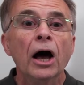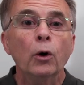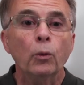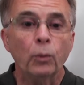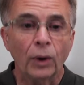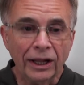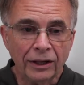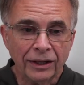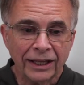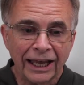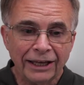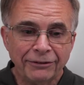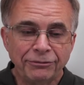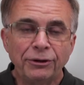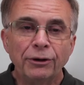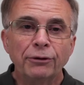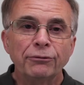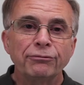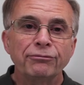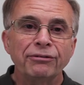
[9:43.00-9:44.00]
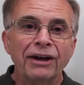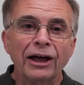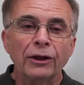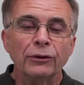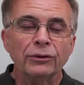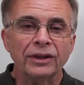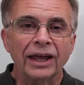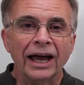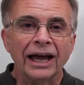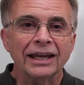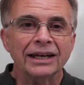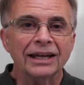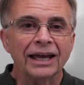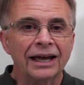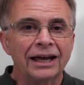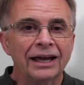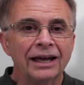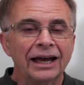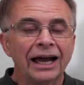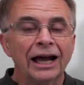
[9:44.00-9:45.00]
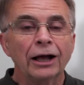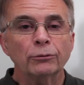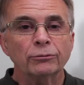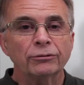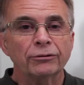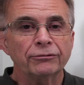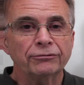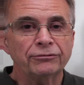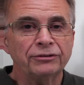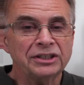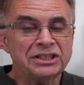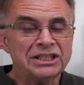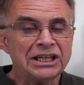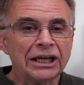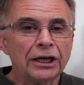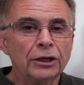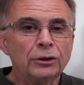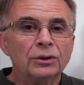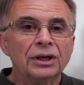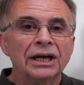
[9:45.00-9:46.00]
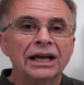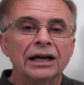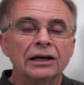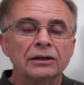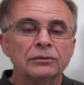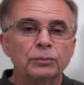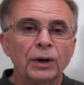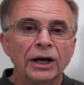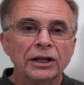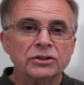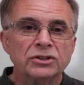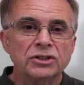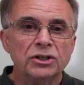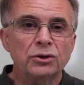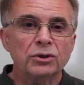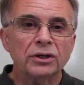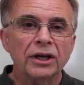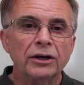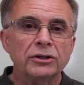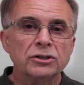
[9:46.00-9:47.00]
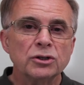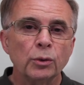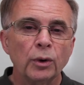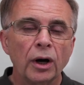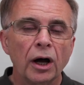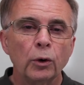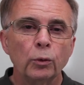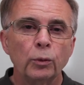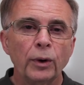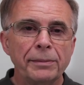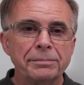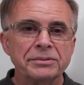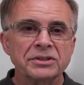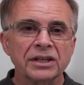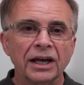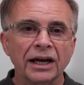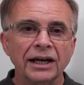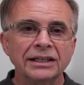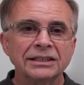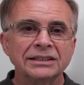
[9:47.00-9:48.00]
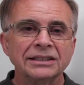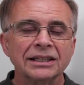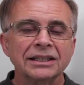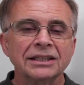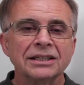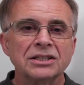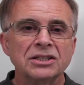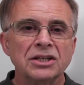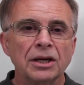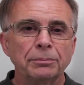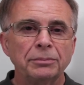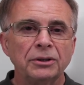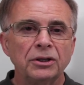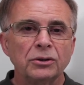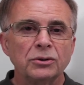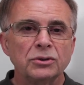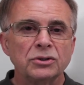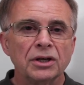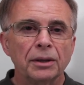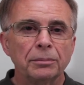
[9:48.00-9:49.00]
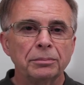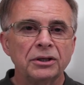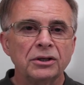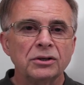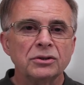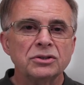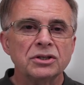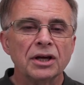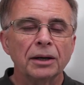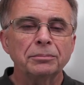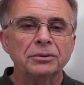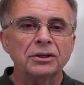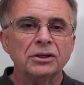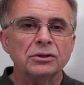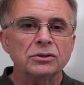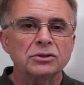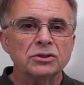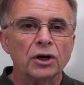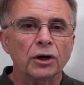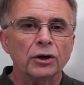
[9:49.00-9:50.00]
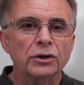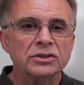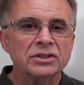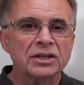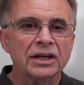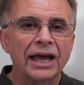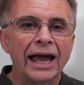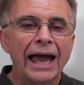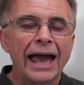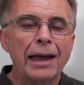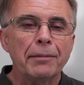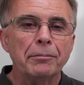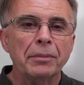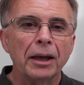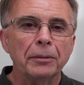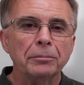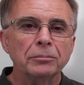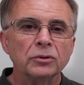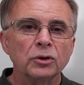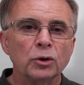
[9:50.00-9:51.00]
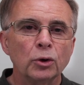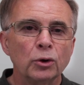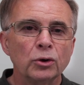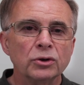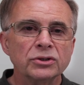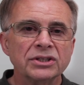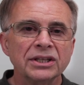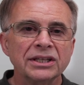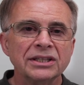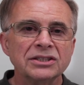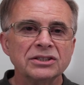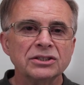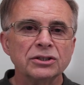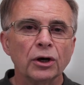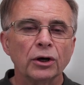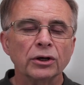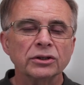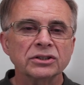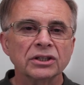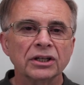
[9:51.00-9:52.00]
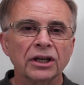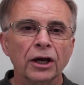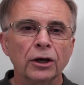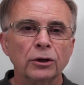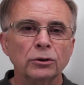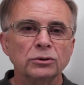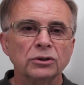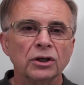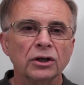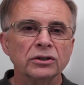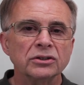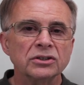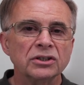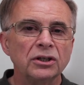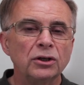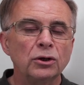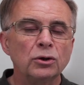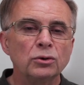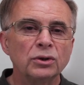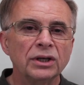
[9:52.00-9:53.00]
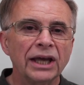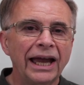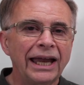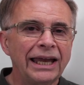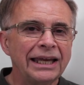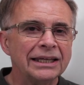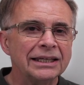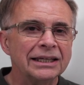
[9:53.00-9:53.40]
Well, if you've found that helpful video, well, do go to our website at www.mmcourses.co.uk.